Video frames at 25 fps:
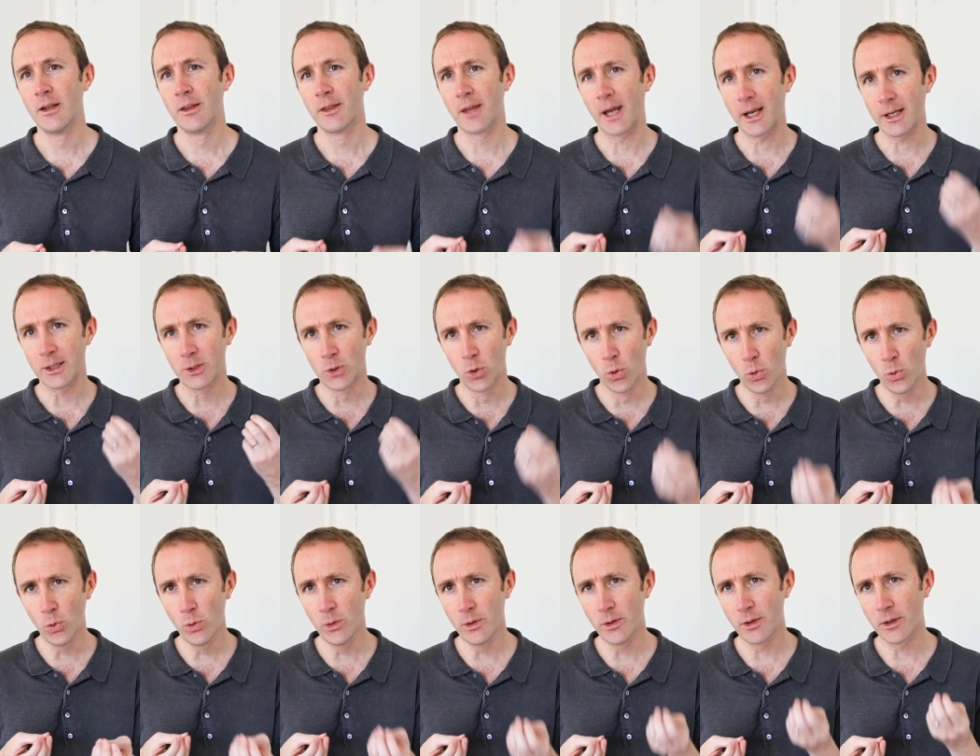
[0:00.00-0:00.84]
that
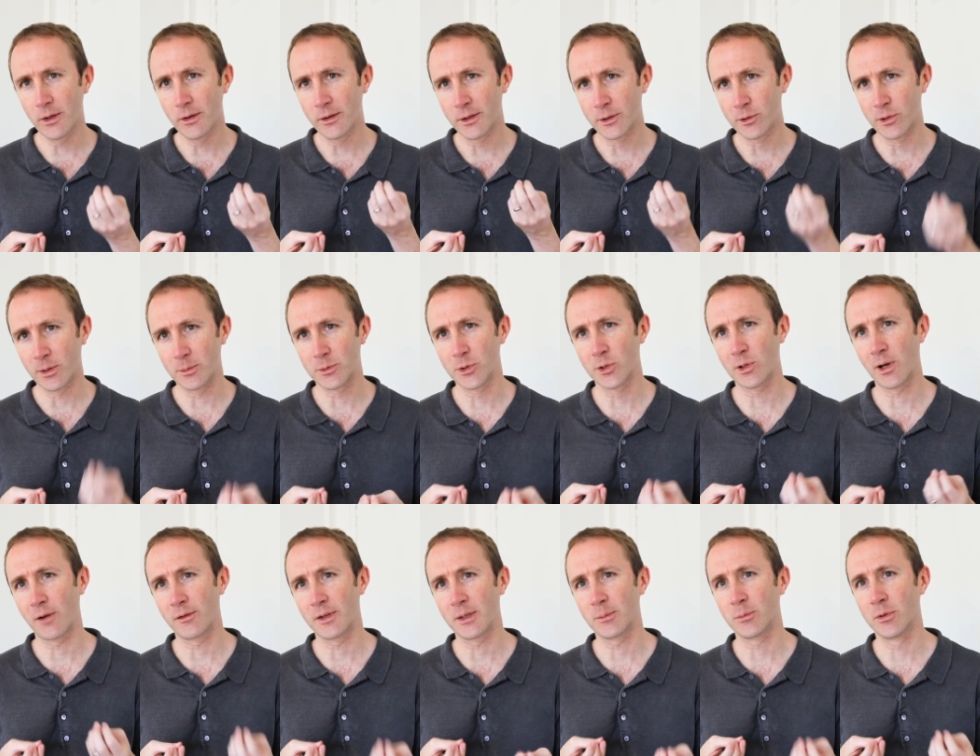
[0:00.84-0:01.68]
call the
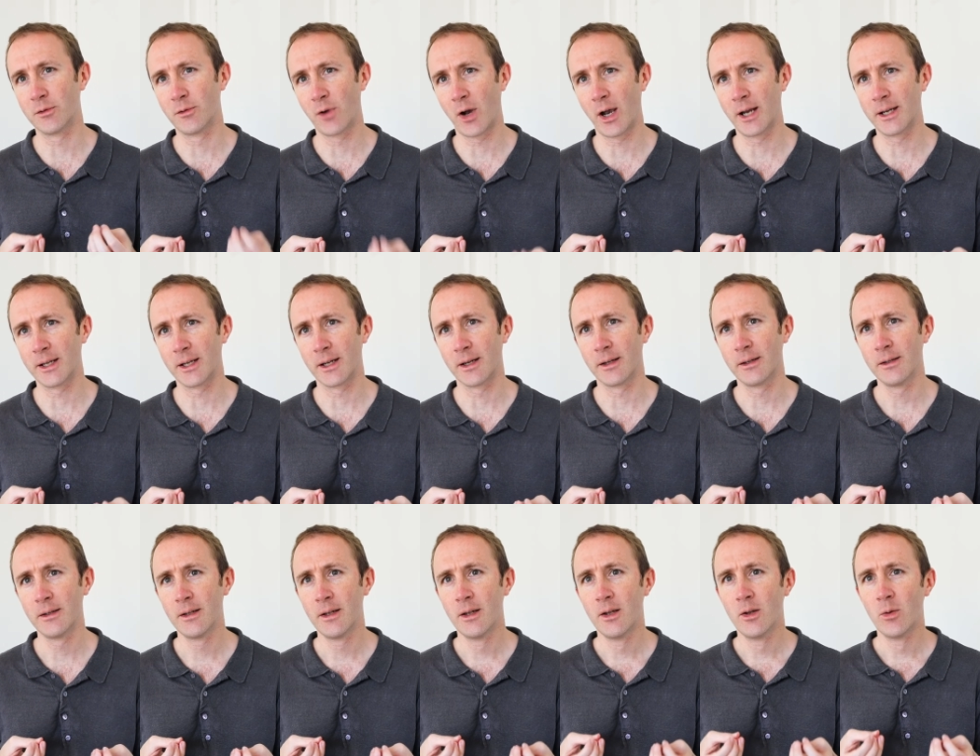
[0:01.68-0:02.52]
cryptographic
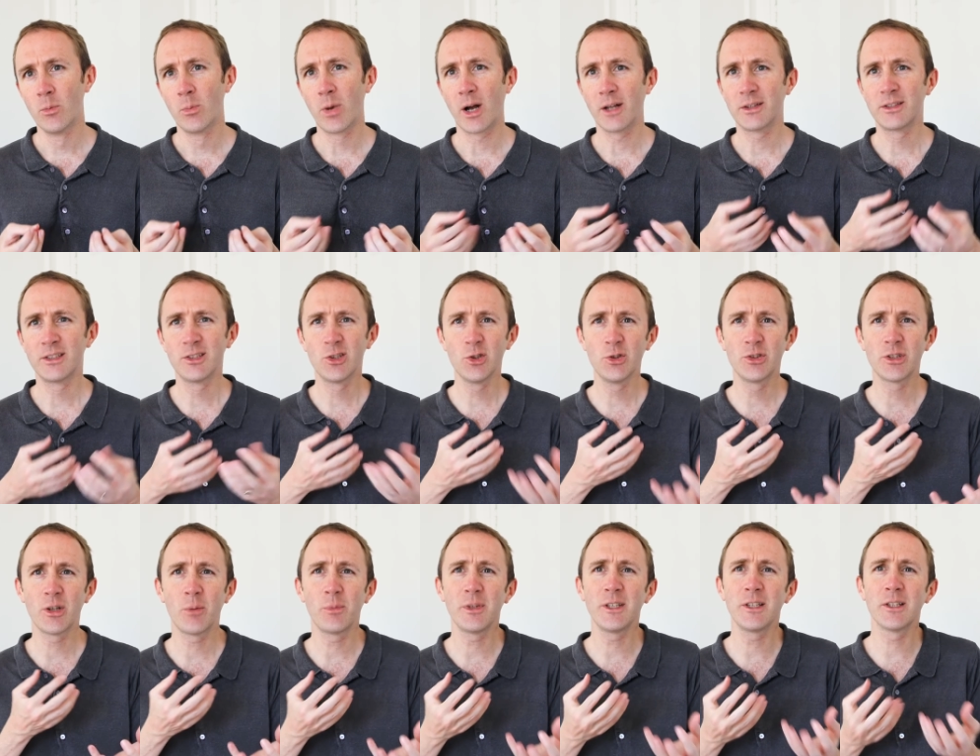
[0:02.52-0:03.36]
provider but to do
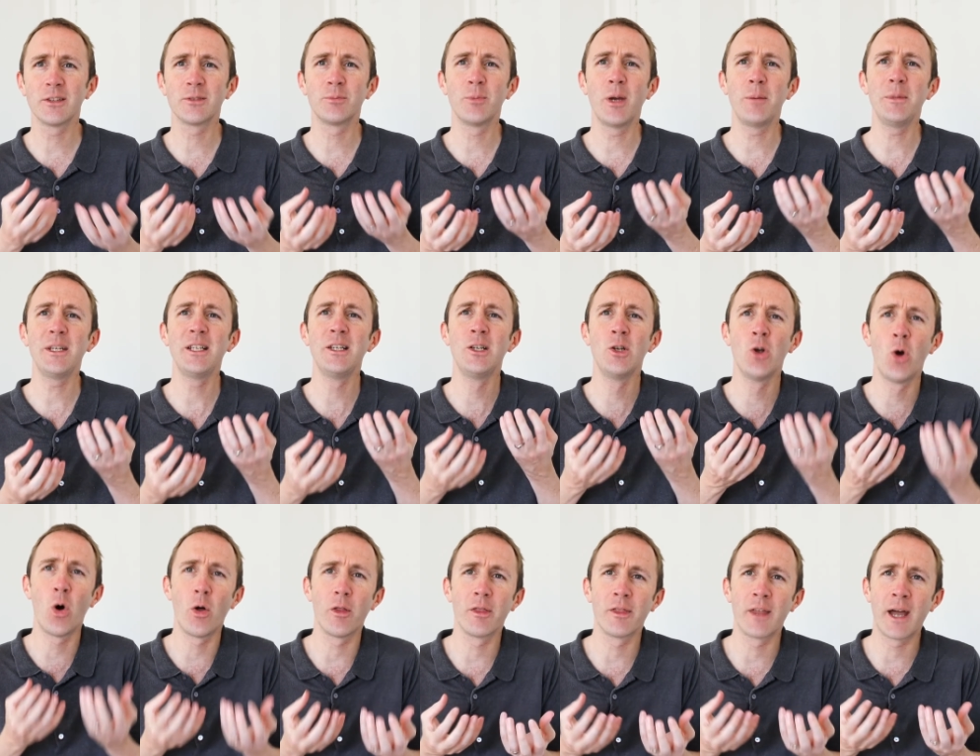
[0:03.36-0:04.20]
something that's maybe
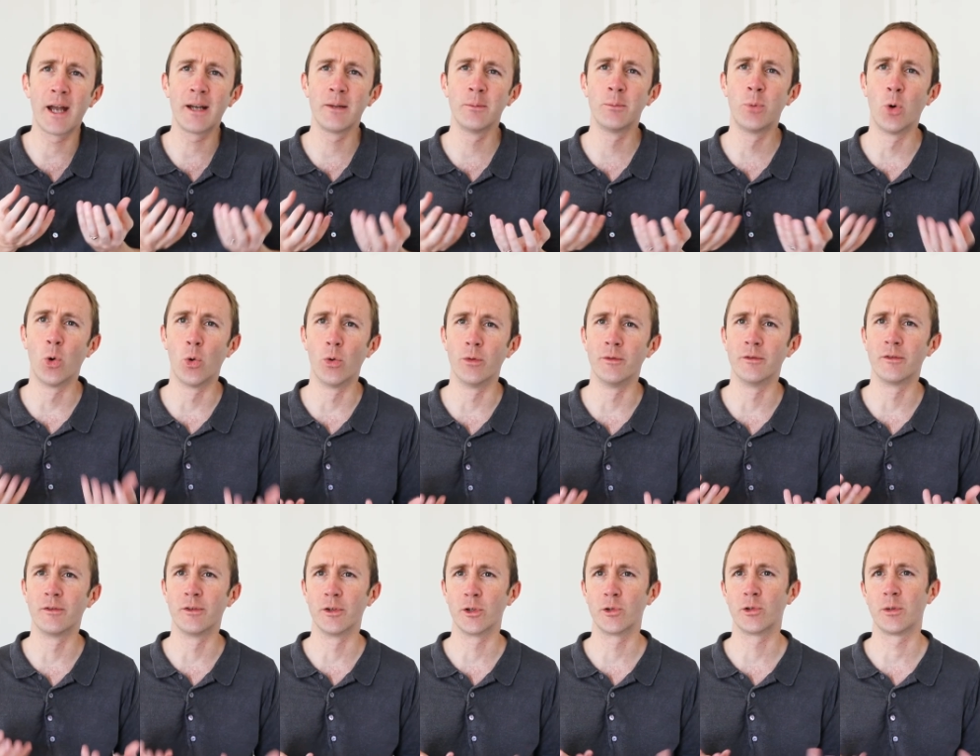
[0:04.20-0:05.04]
not that
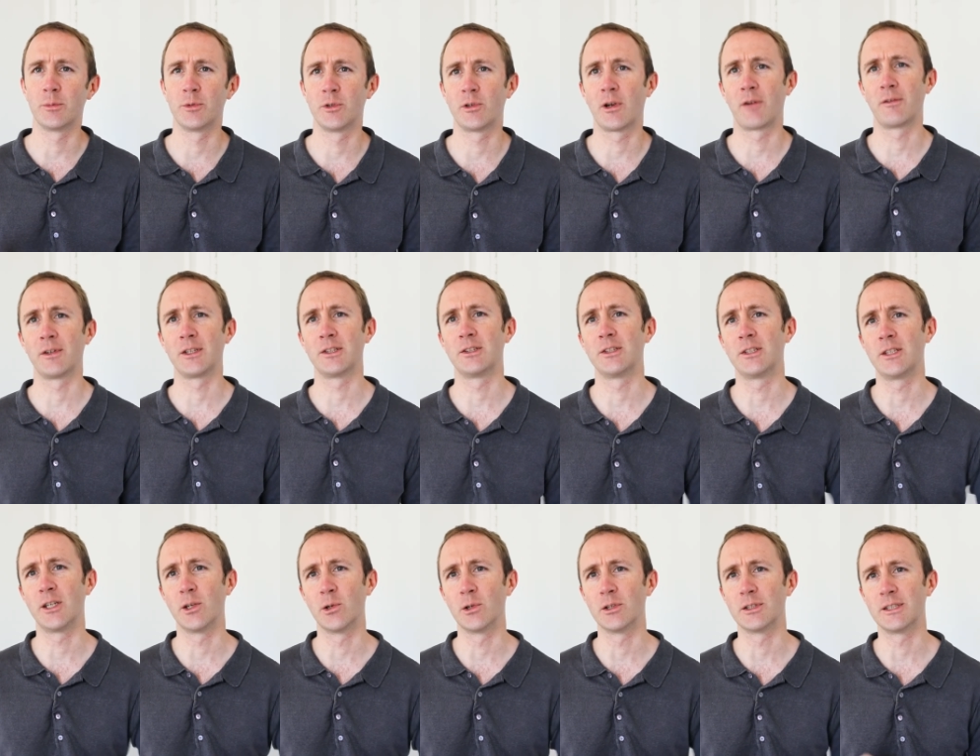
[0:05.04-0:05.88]
important for cryptographic
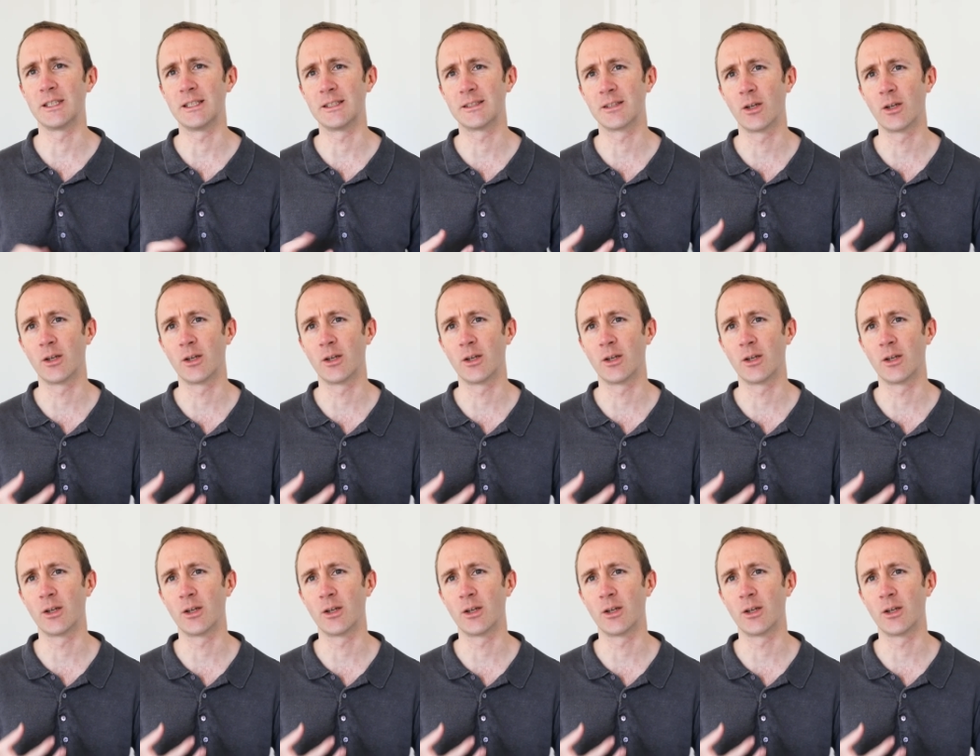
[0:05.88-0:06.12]
security.